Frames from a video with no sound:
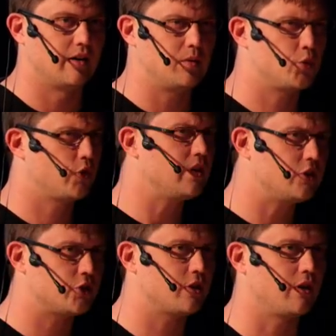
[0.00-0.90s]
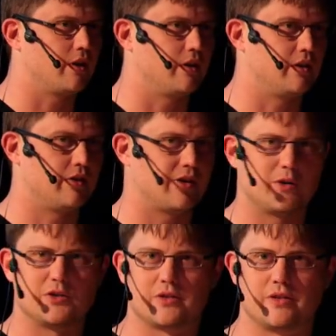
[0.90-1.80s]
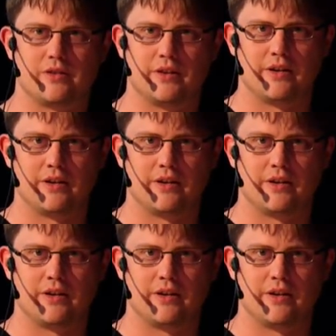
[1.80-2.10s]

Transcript: I'm pretty sure if I was